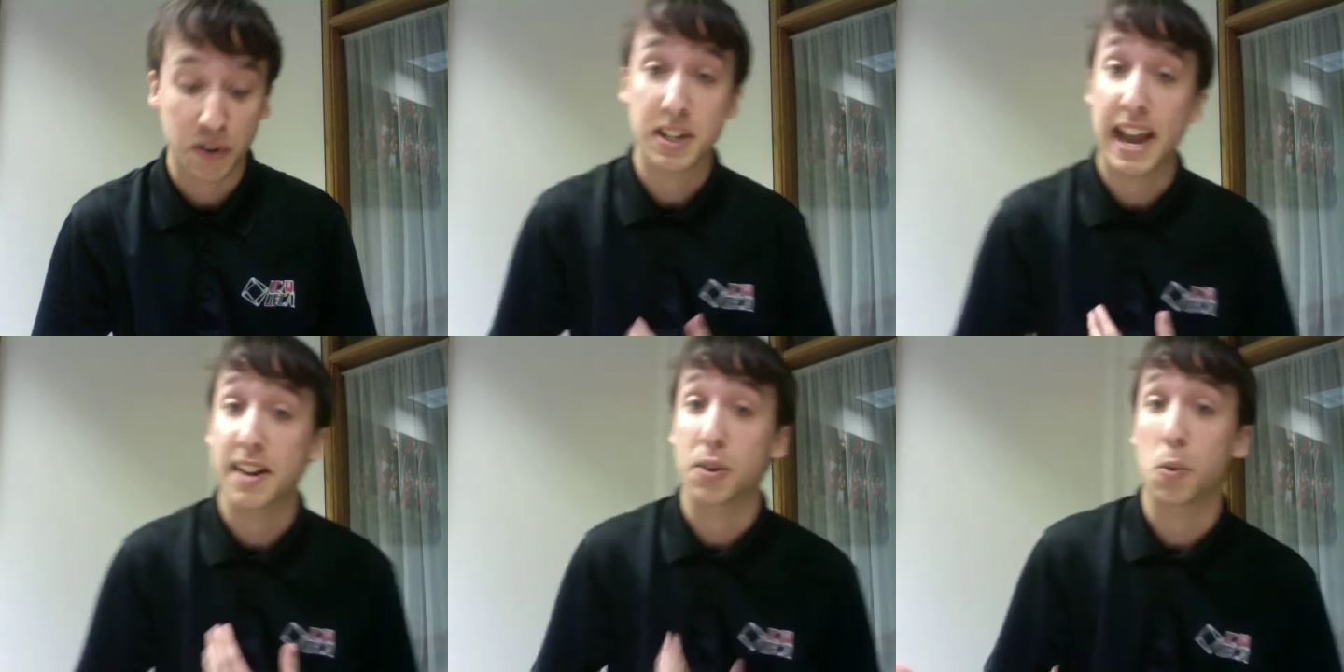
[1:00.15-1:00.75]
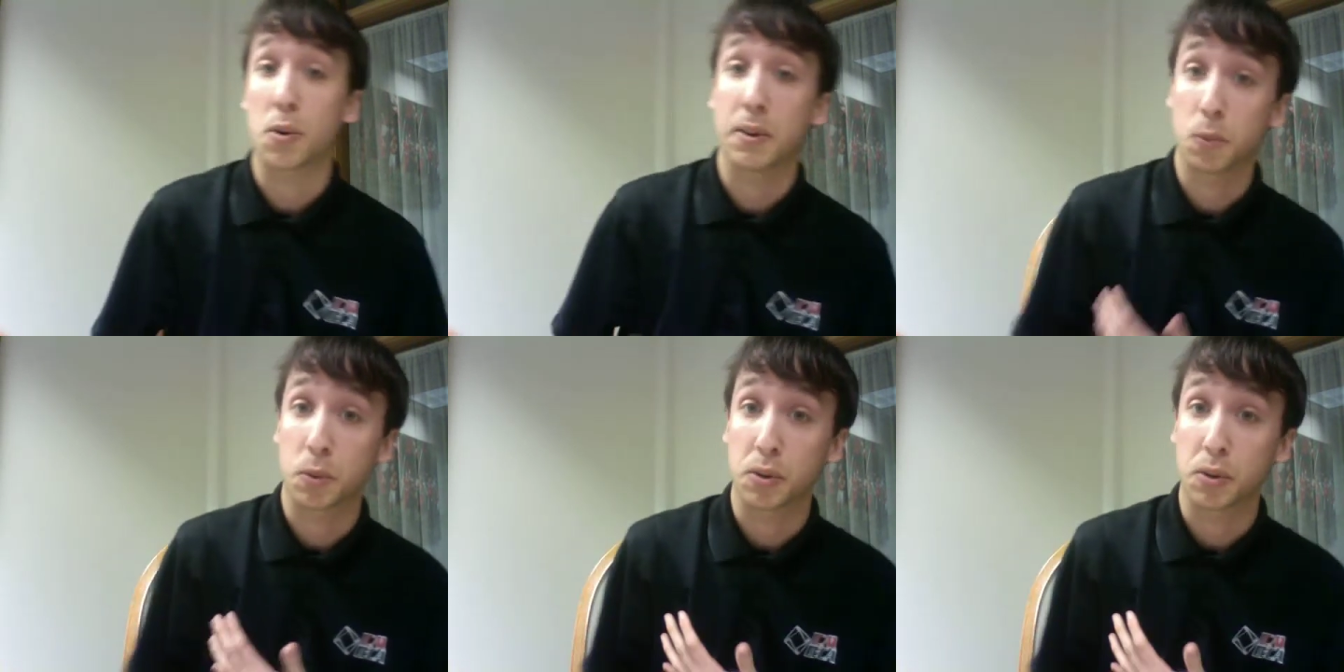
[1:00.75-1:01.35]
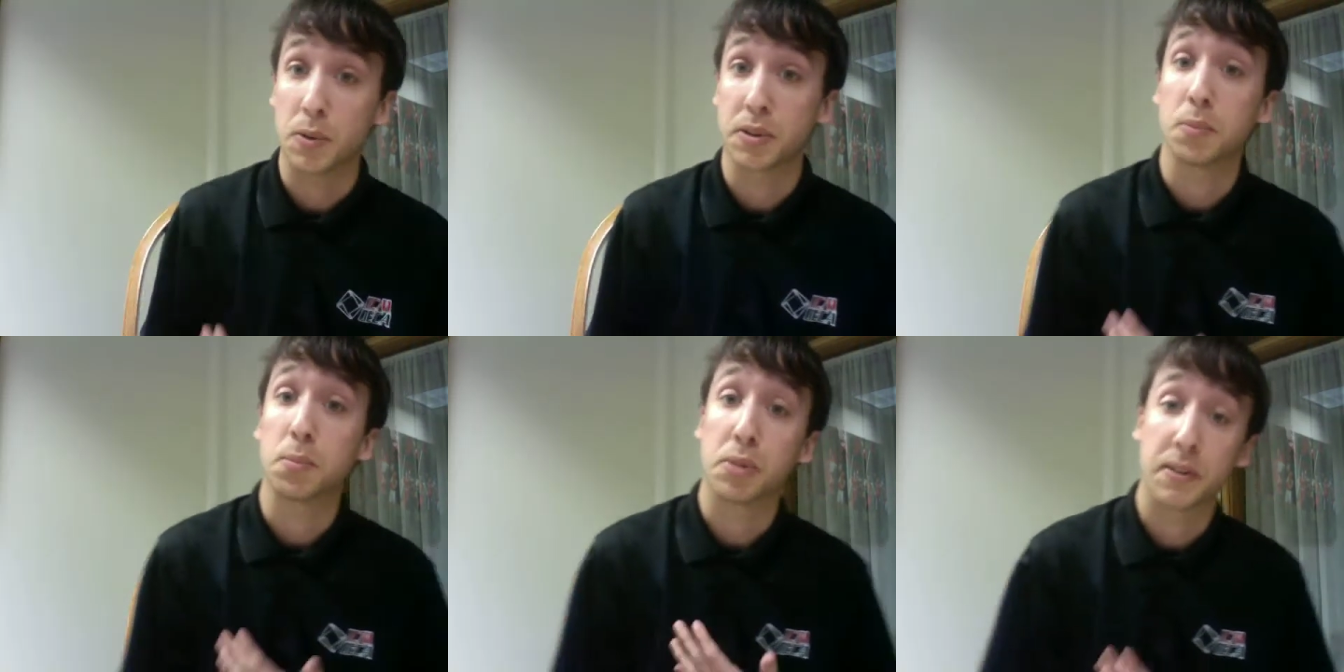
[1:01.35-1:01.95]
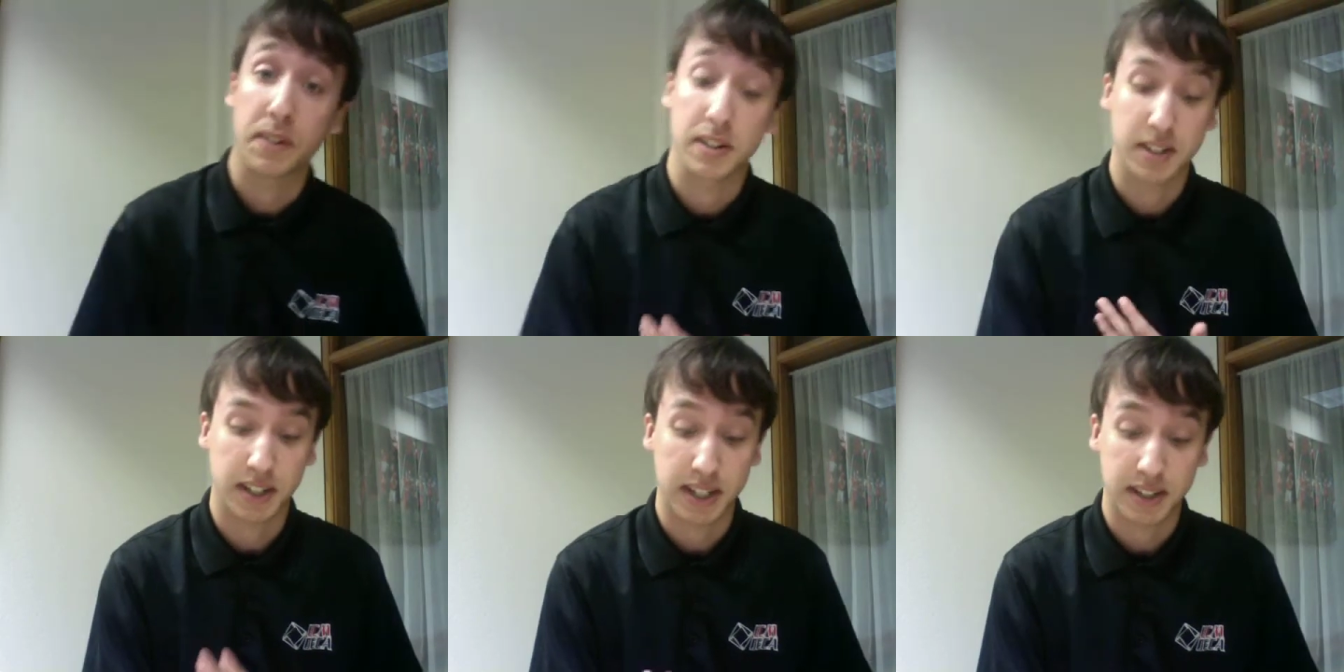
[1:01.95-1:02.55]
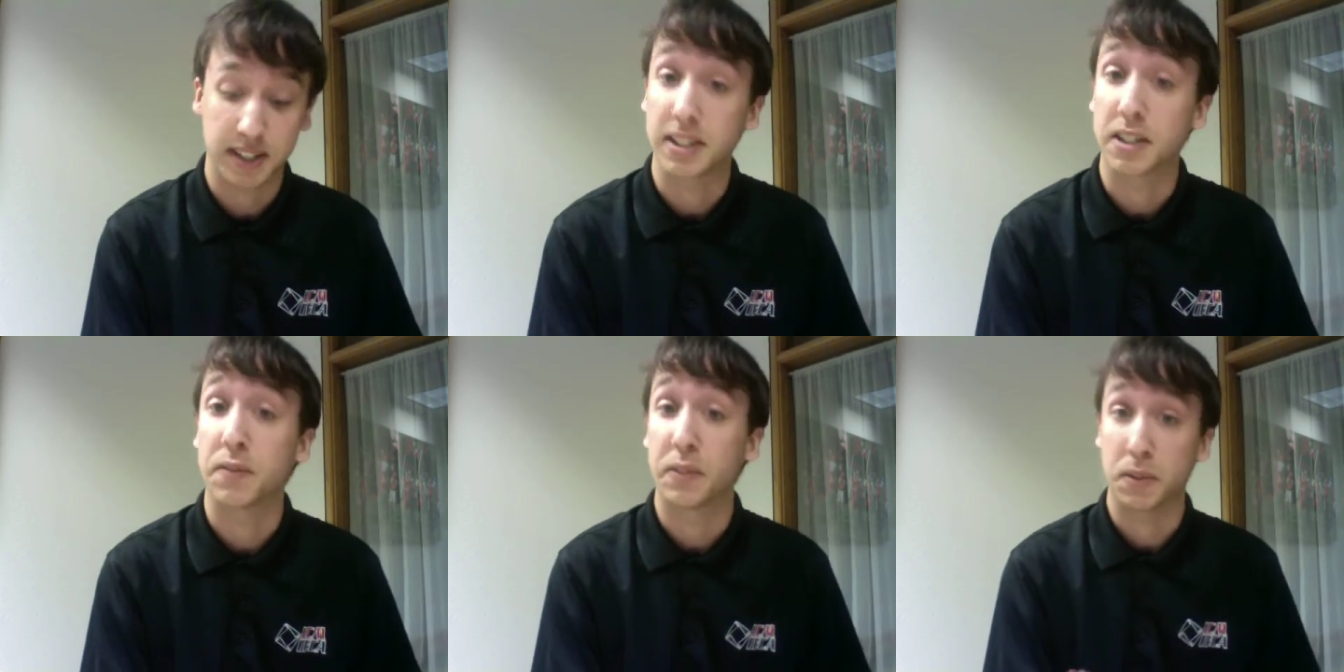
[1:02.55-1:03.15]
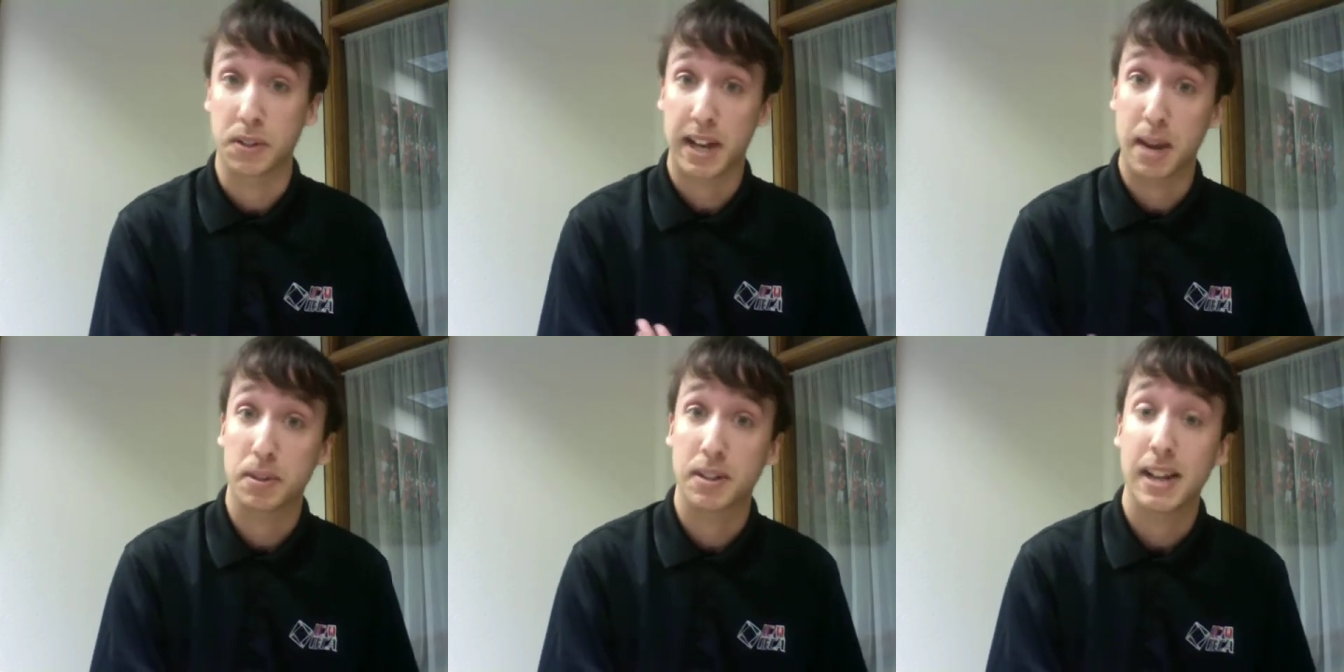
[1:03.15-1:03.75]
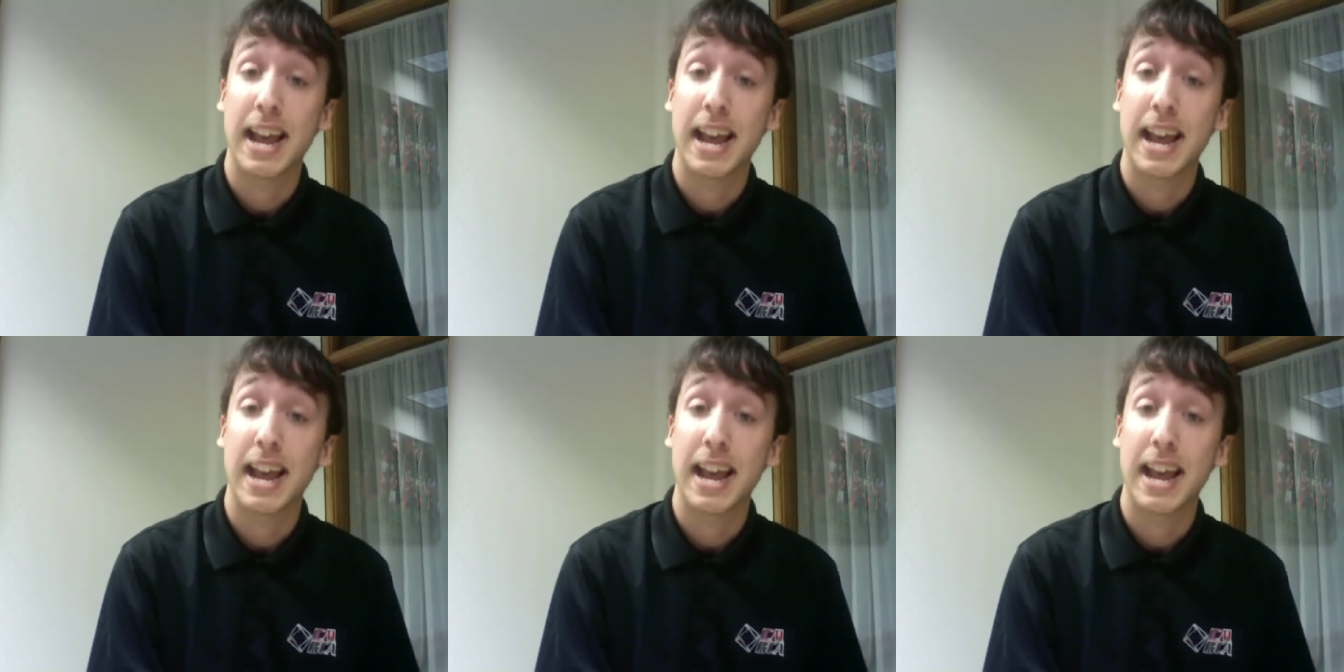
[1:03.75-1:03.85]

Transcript: category we're going to briefly discuss is food stamps.